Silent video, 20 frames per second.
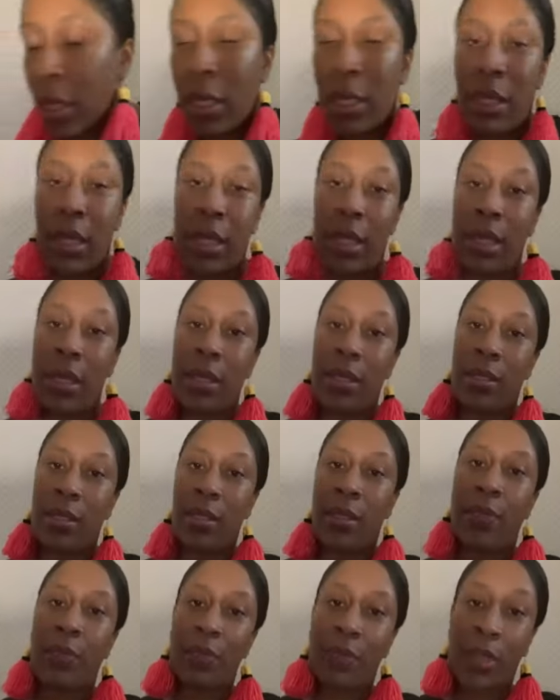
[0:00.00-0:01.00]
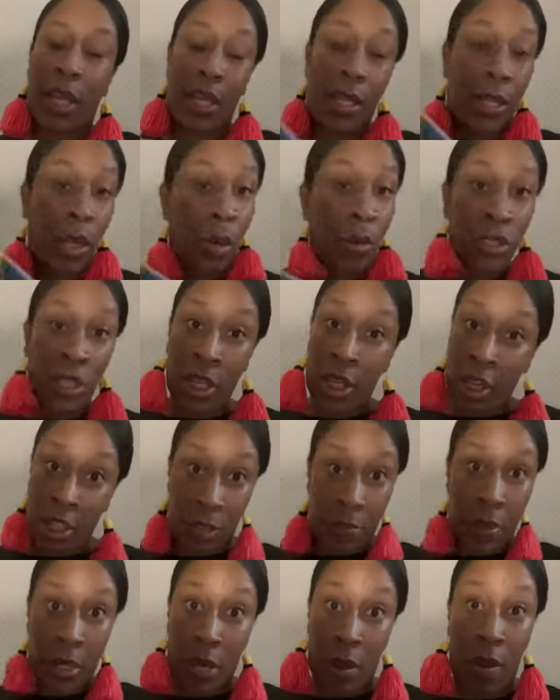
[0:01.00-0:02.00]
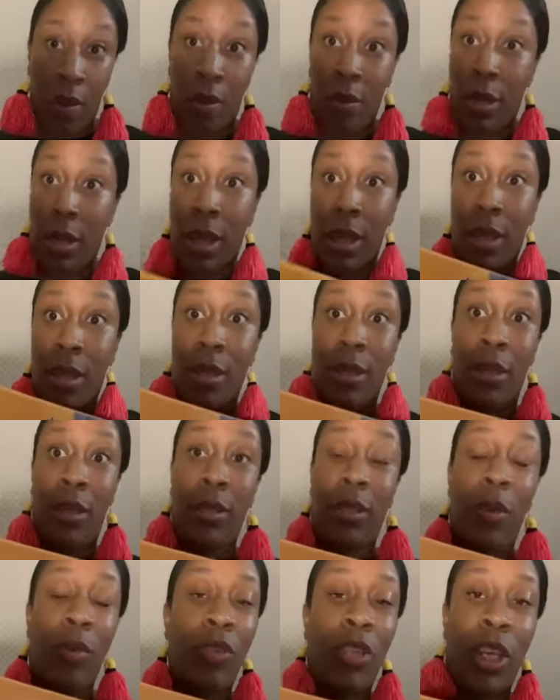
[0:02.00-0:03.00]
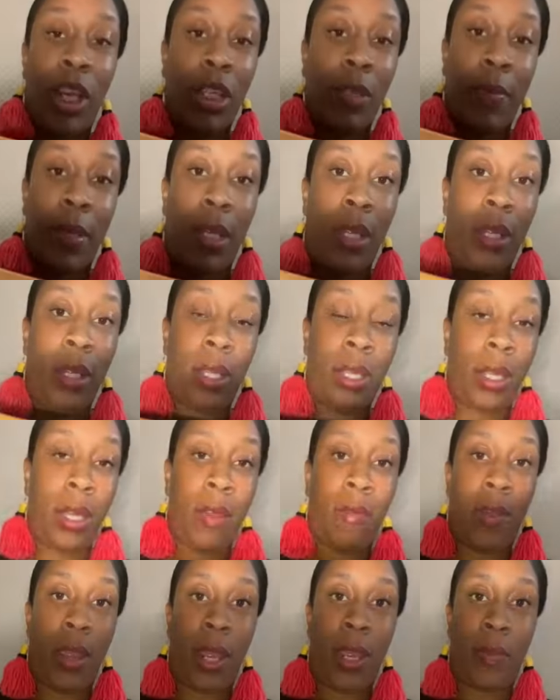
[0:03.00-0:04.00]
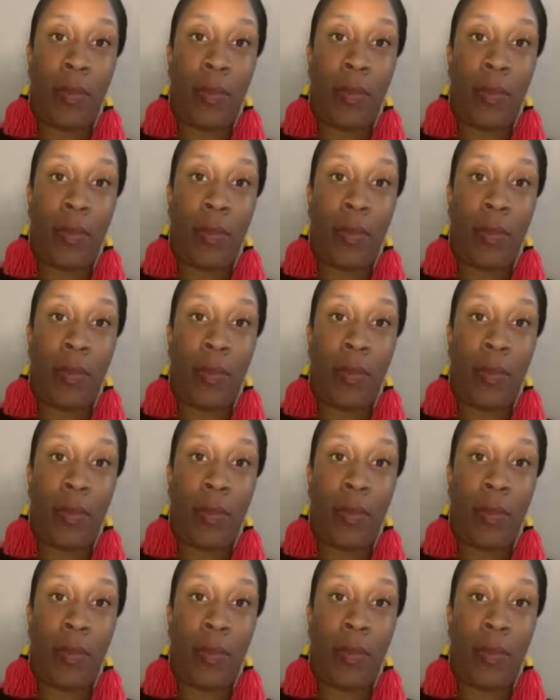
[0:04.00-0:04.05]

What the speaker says: to need, don't judge me, y'all, okay? Don't judge me, all right?